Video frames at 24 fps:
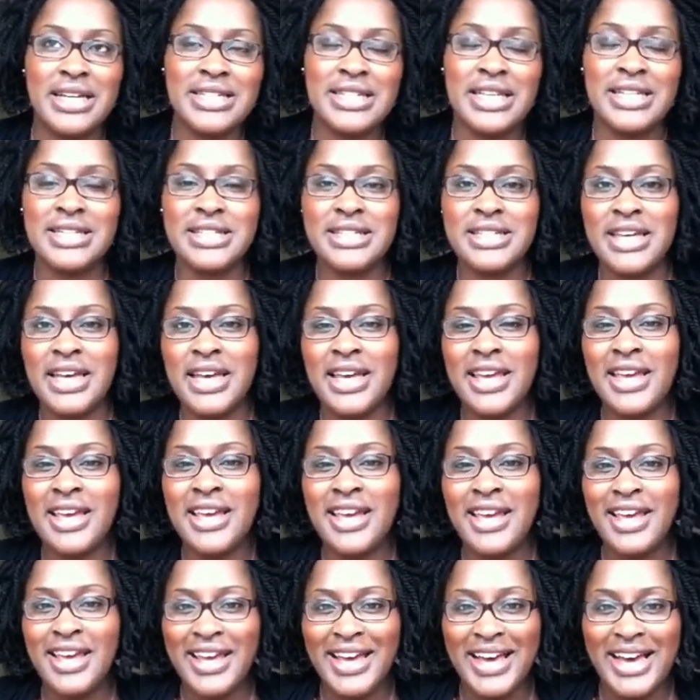Saturday,
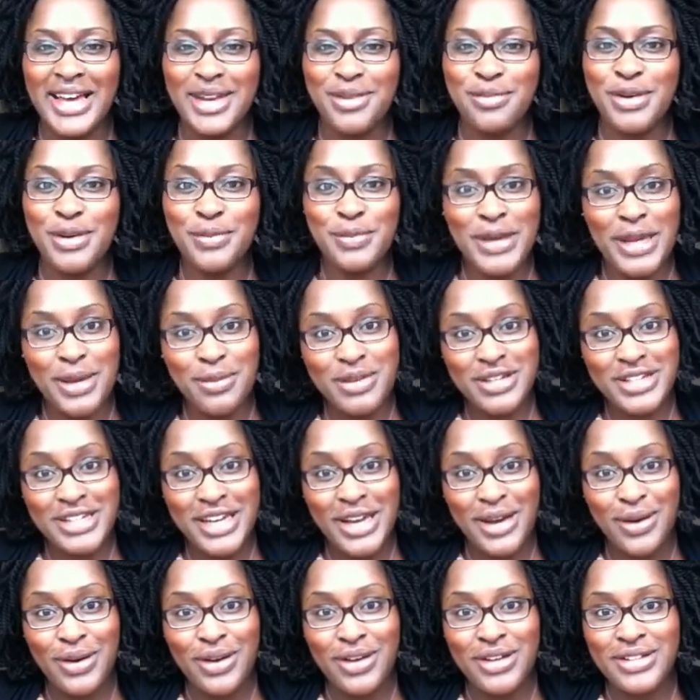had my baby
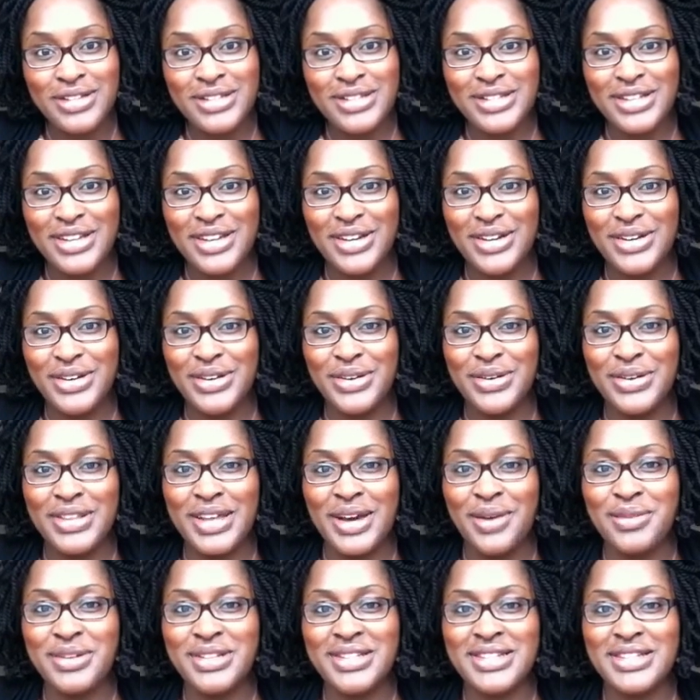shower. So
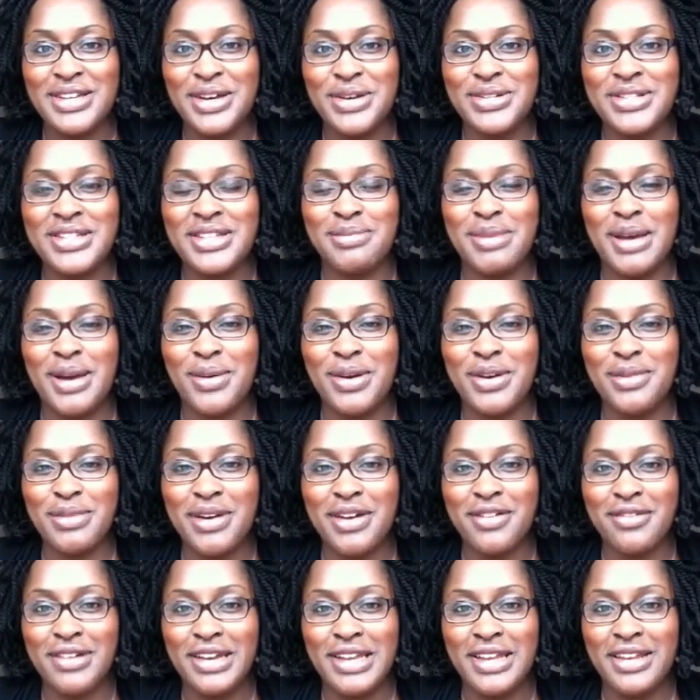that was hosted by one of
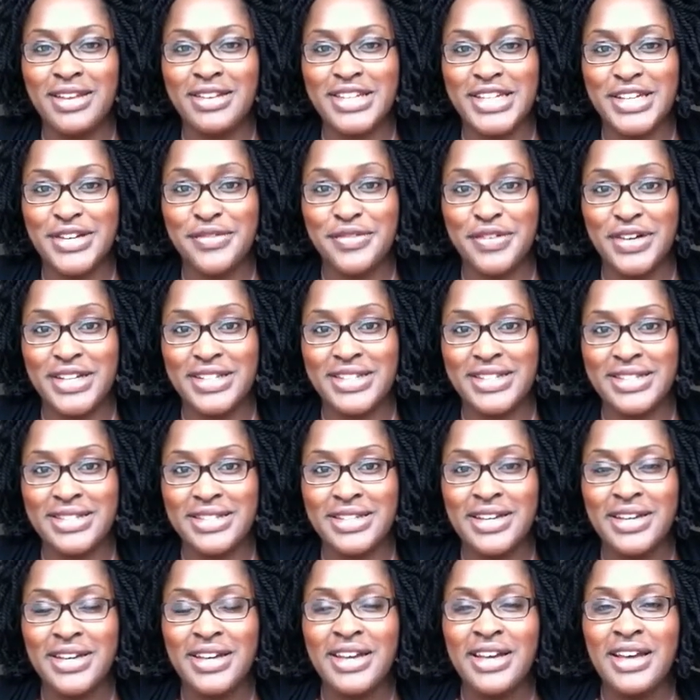my really dear
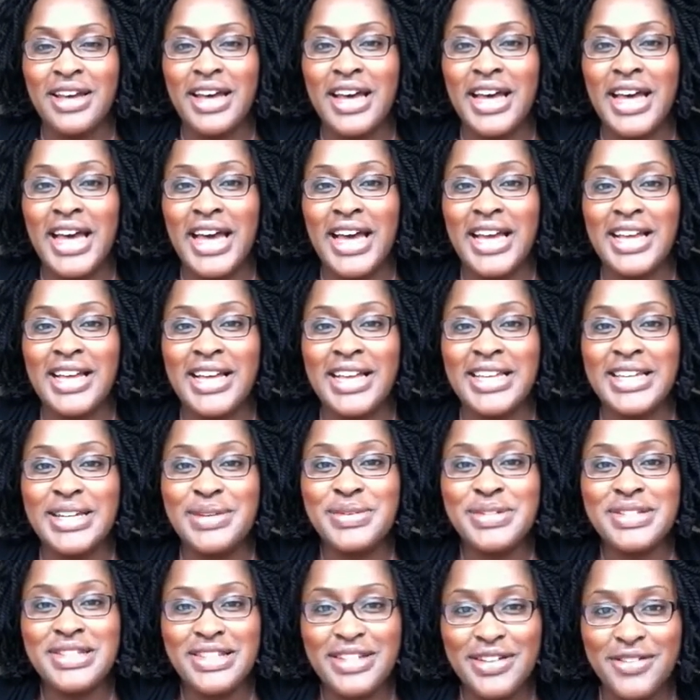friends, and
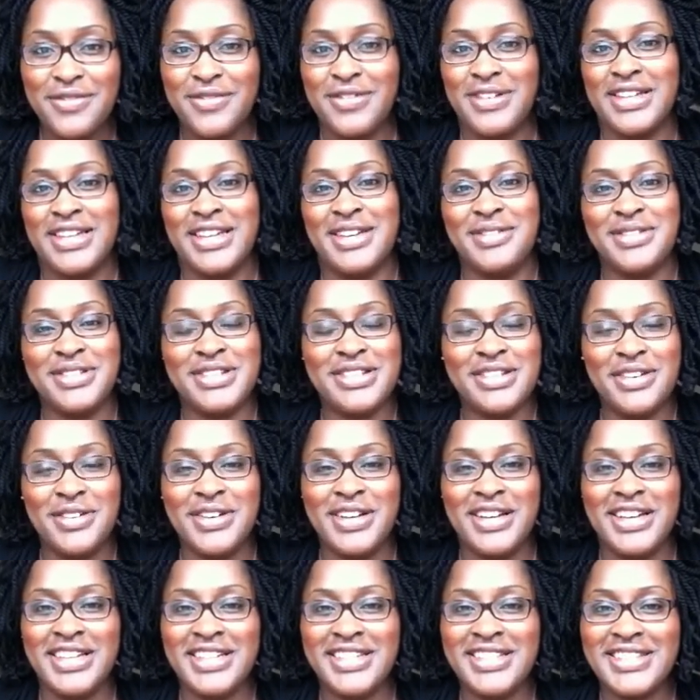it was lovely. It was so
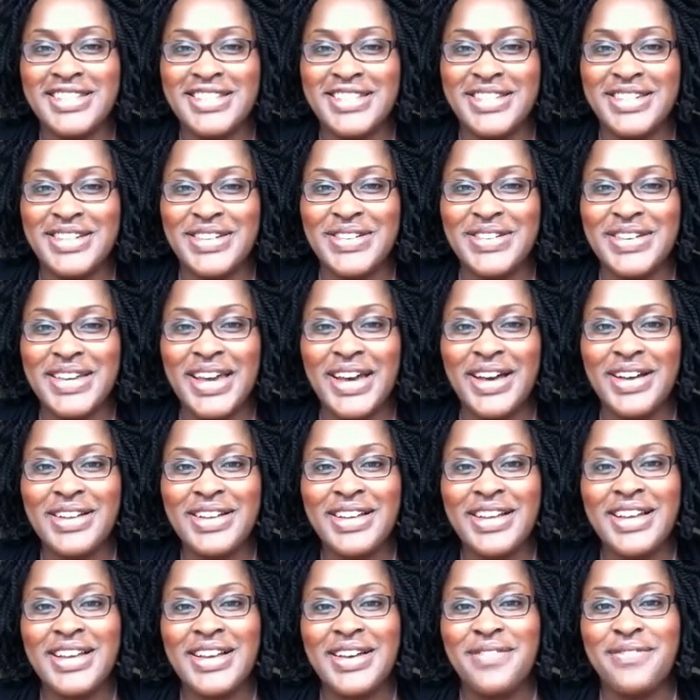nice to get
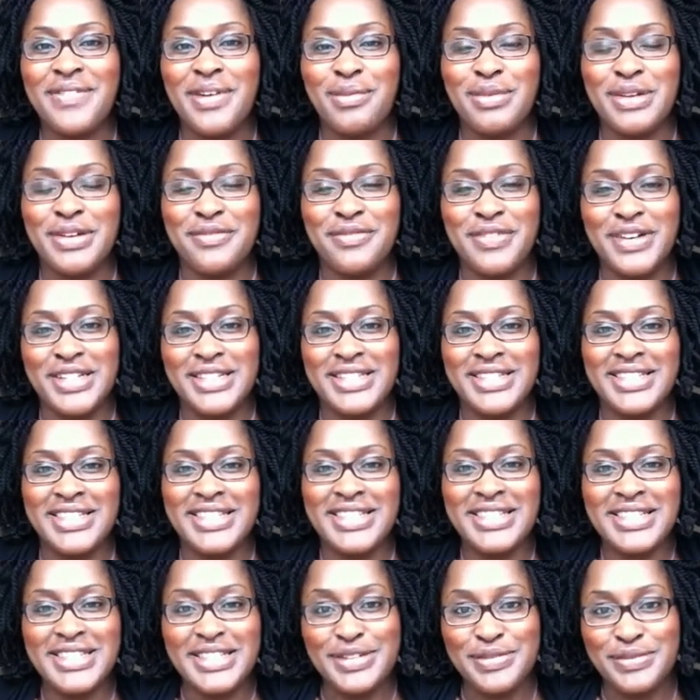family and friends
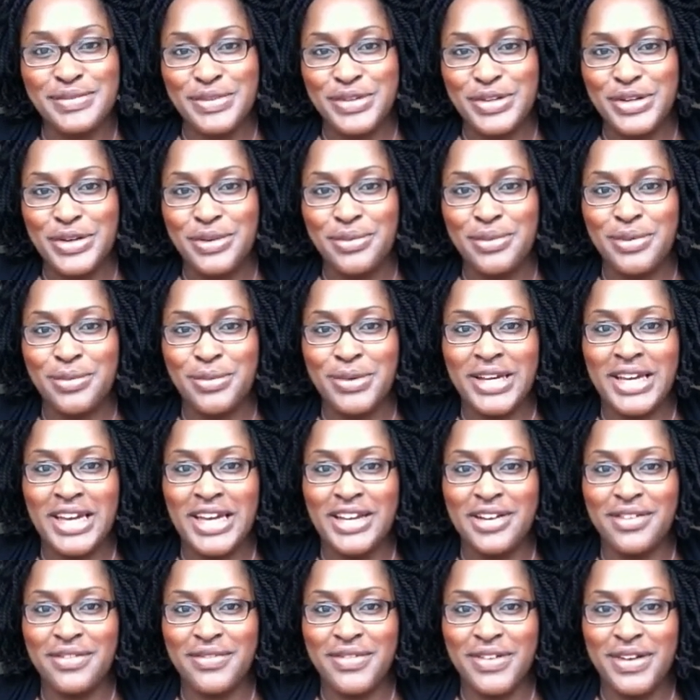in the same room, and we
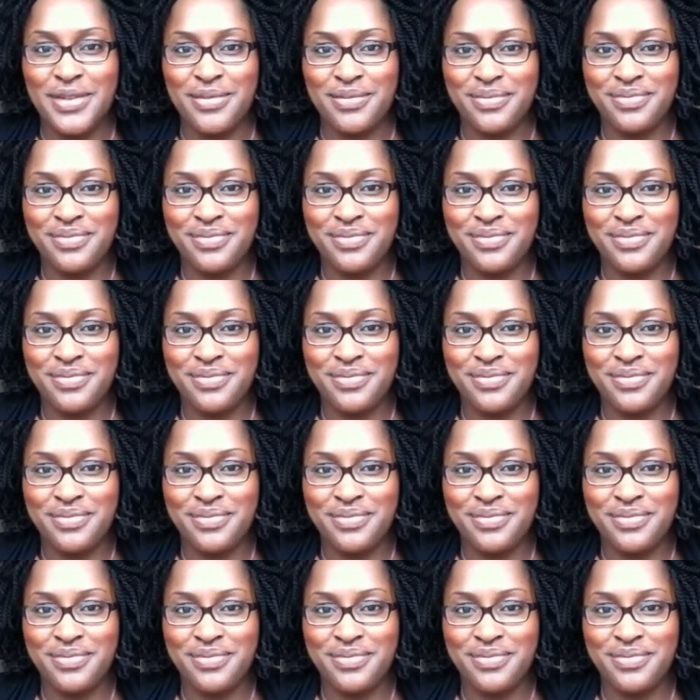kind of